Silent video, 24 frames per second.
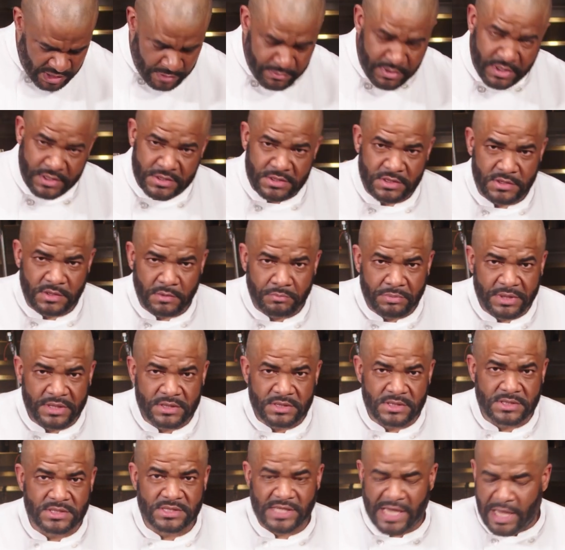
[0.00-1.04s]
maybe this is a
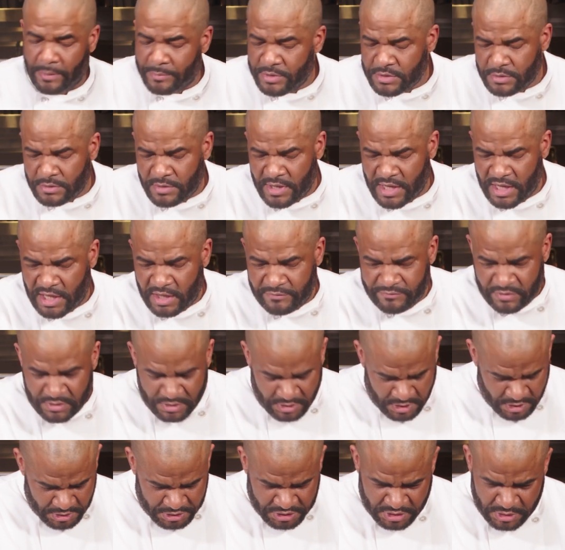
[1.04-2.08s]
piece of salmon you have in the
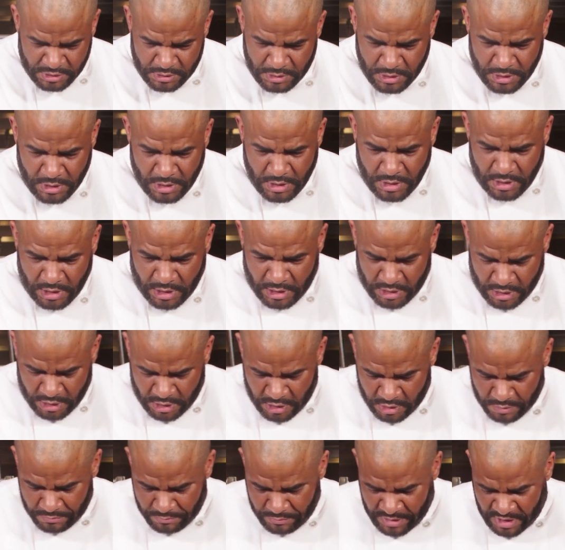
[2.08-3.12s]
kitchen.
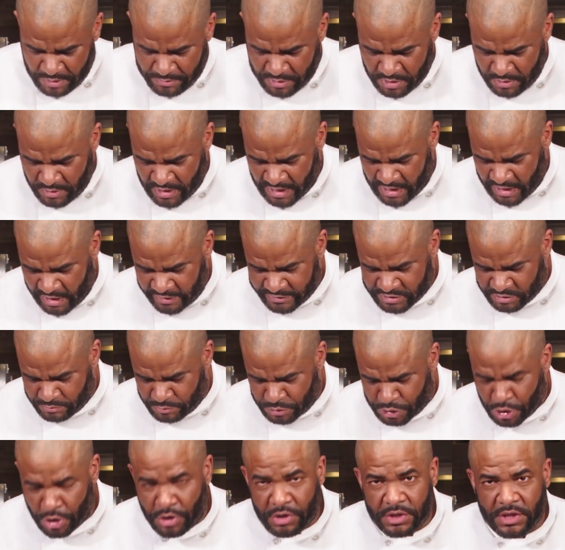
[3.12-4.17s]
Maybe you have
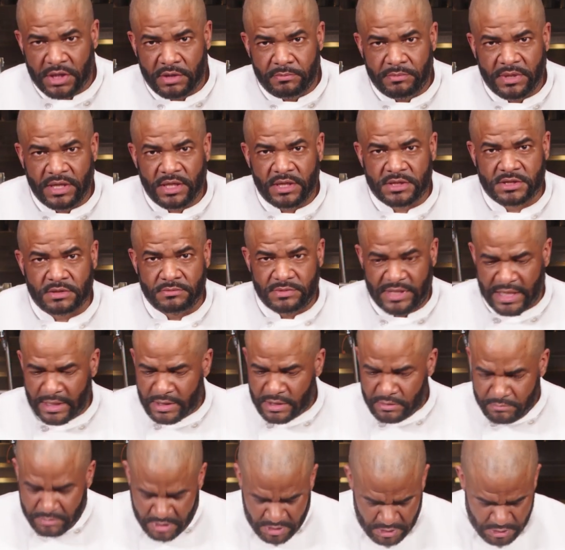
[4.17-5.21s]
some turkey meat, some
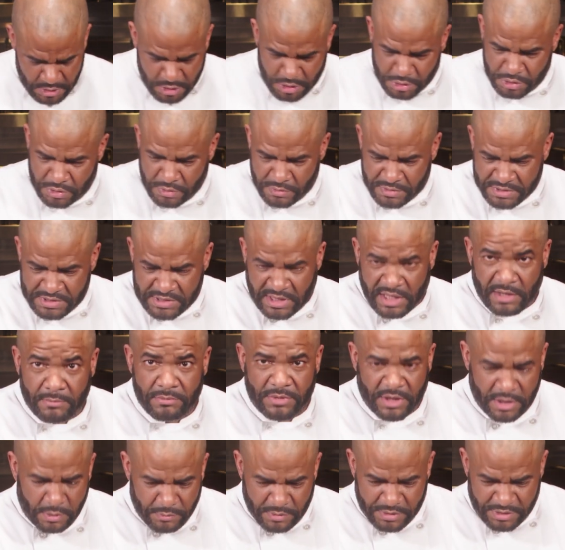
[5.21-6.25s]
deli meat. You can do the same
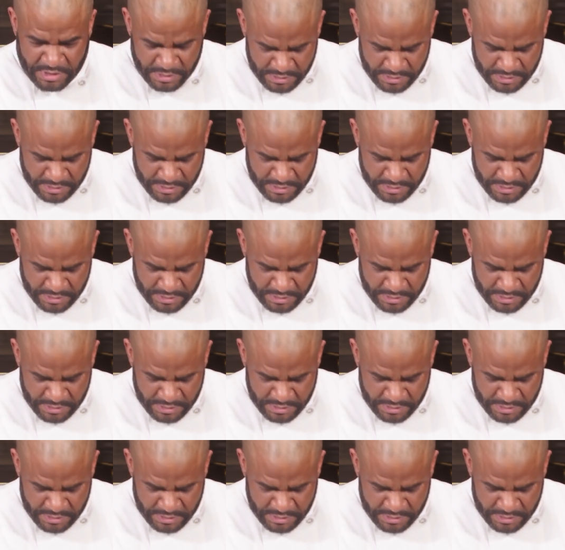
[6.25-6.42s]
thing with